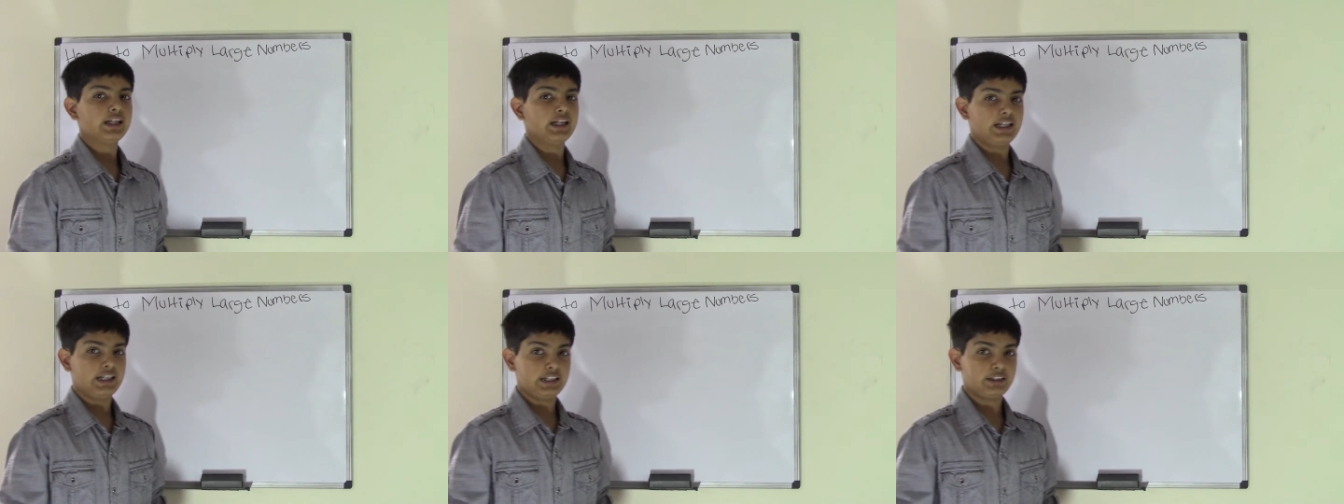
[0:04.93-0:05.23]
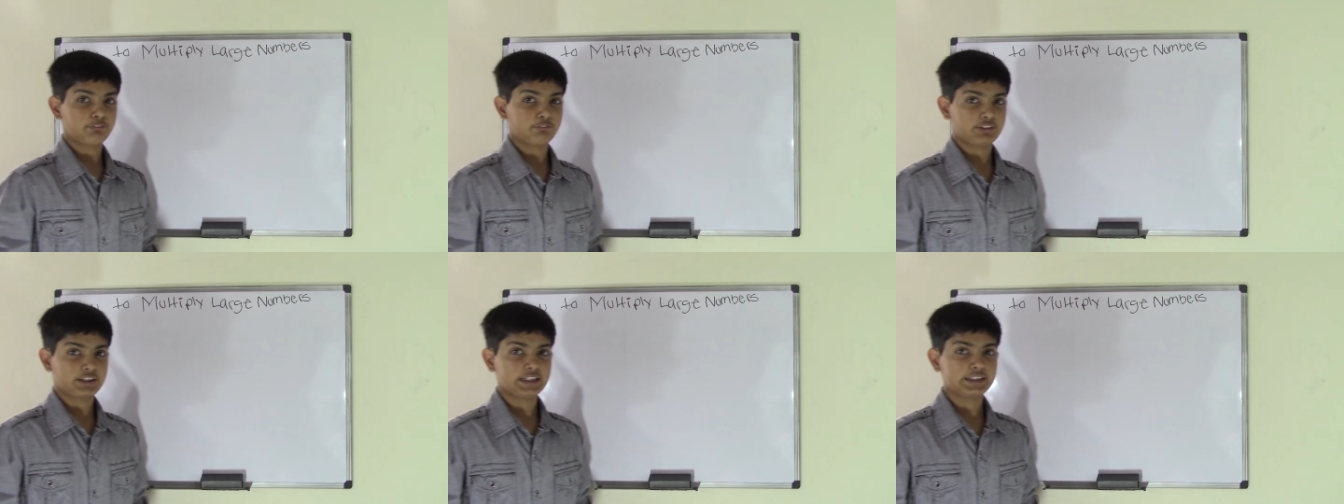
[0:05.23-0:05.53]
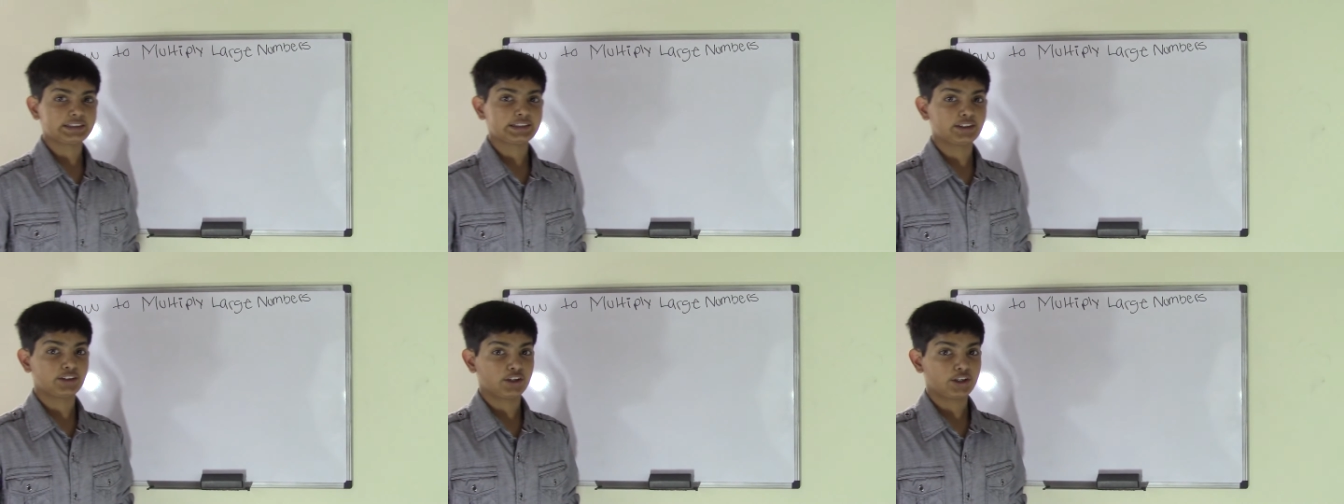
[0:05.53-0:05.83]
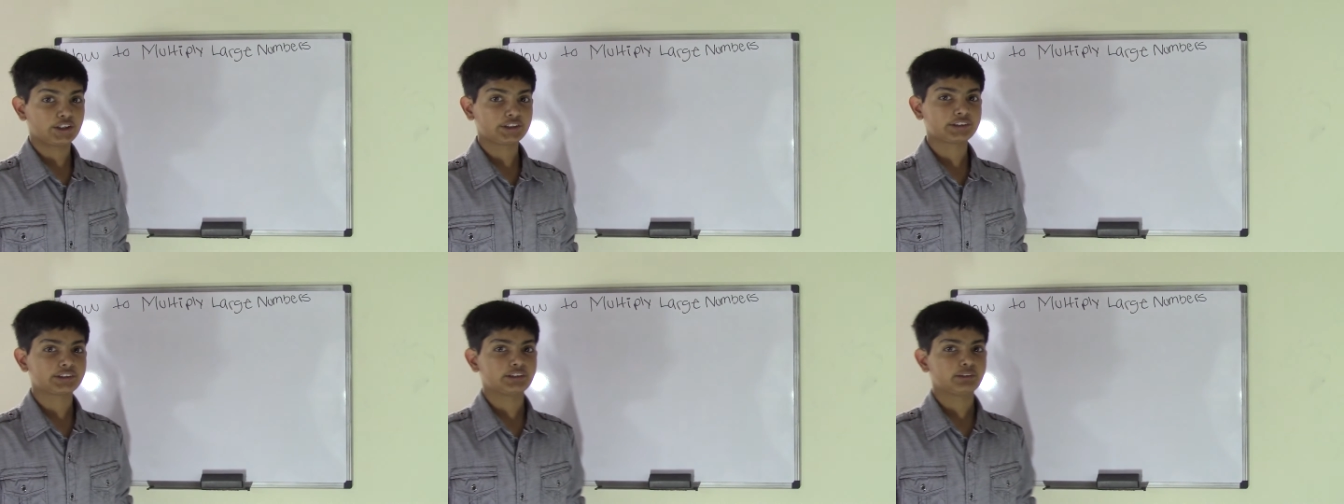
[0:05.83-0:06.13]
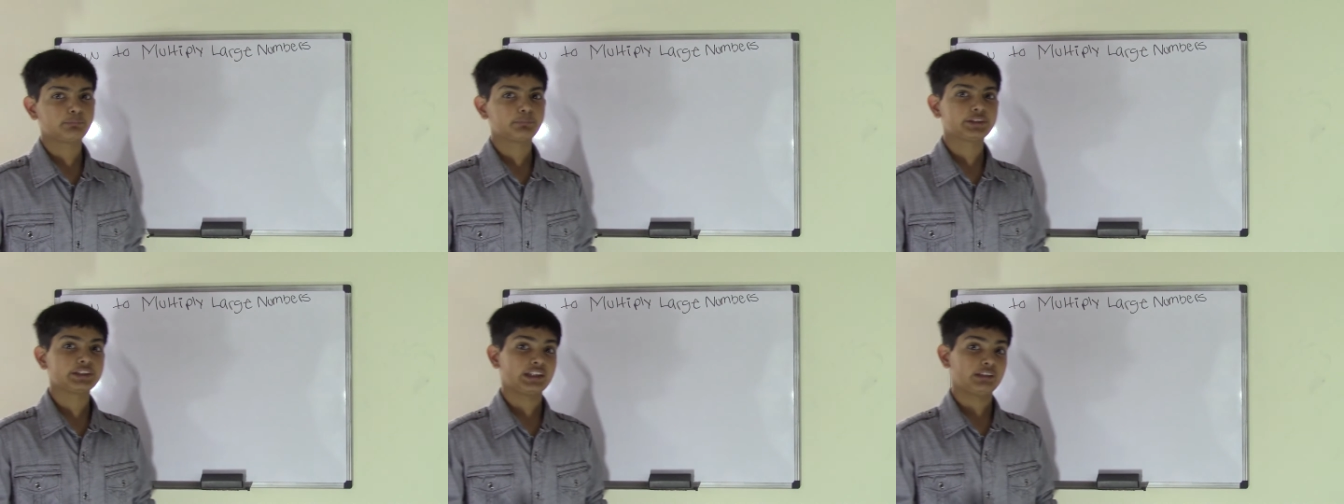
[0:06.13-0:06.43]
And when I say large
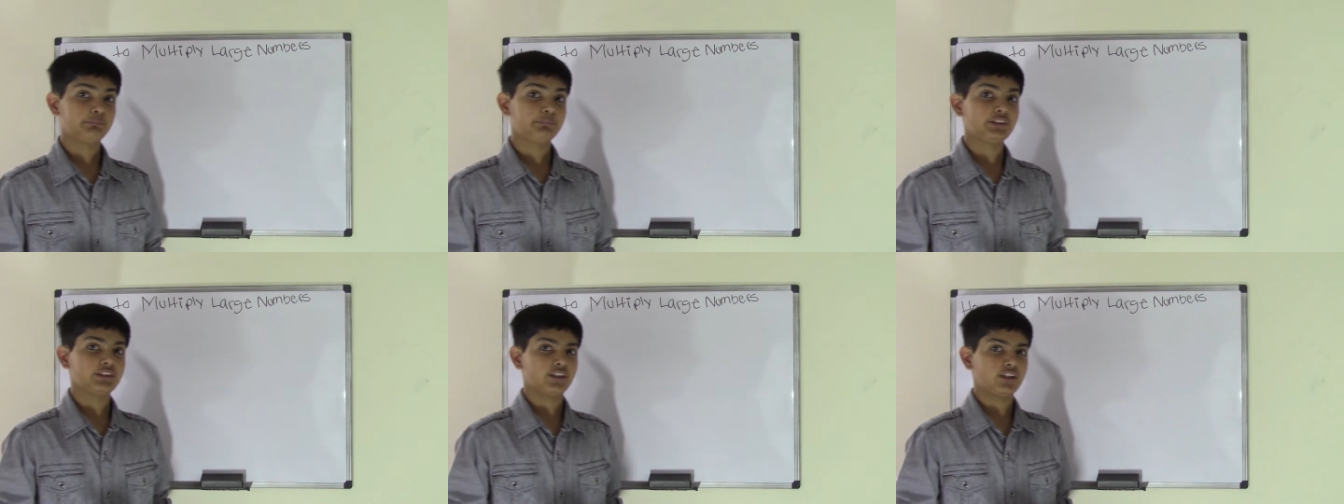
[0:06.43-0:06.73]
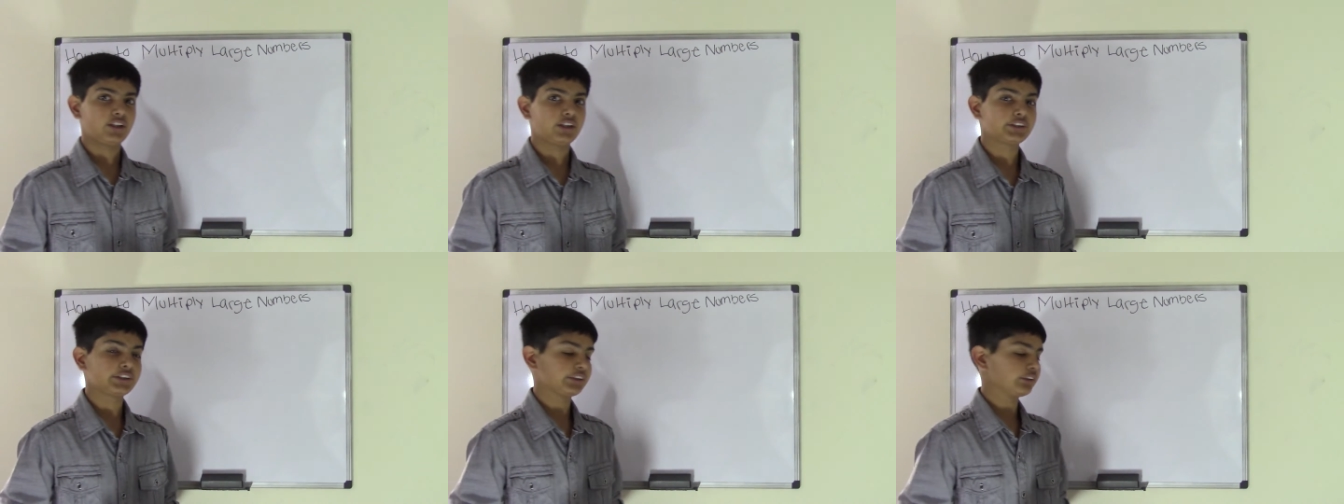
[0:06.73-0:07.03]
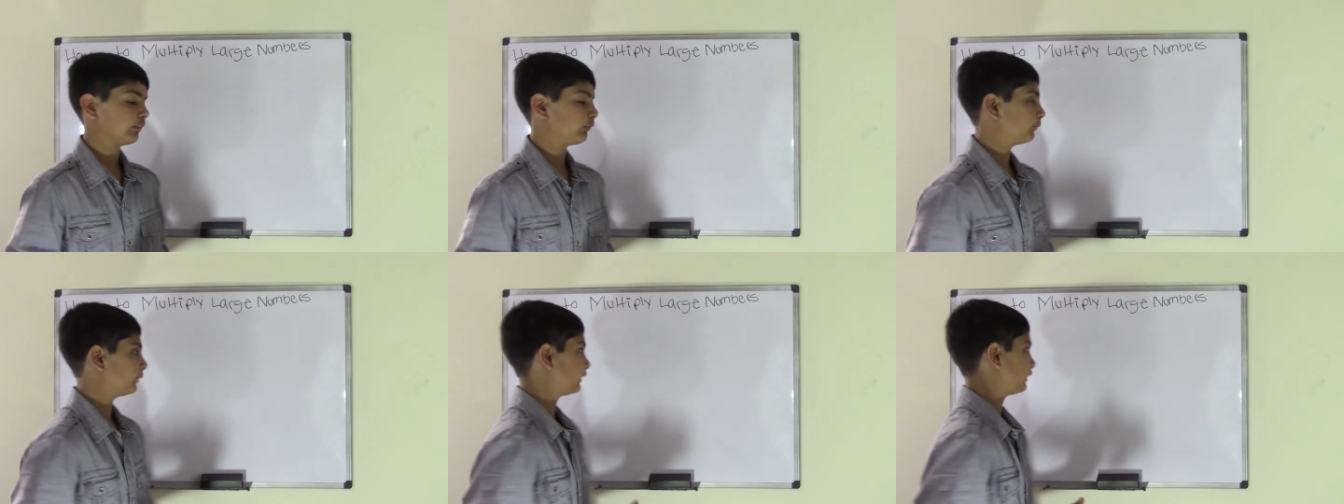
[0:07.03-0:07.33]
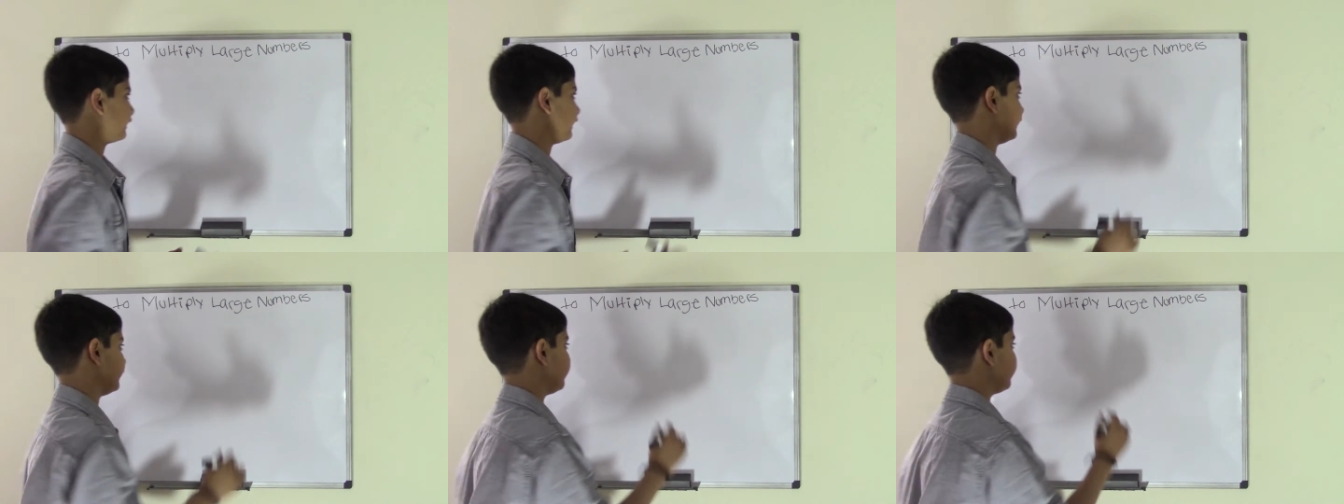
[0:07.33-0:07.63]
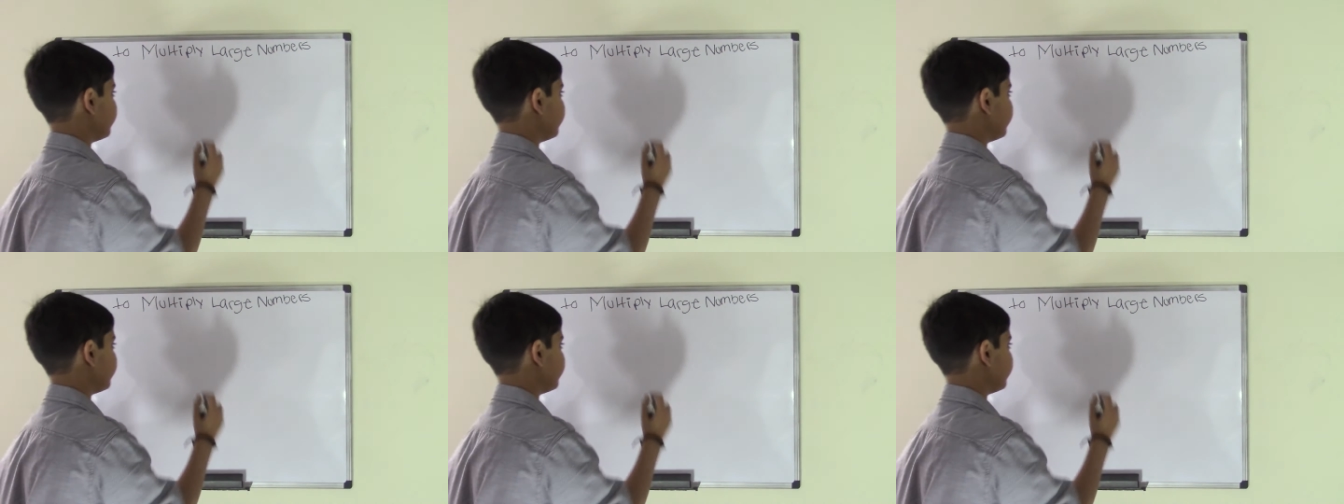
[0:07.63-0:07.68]
numbers, I mean large numbers like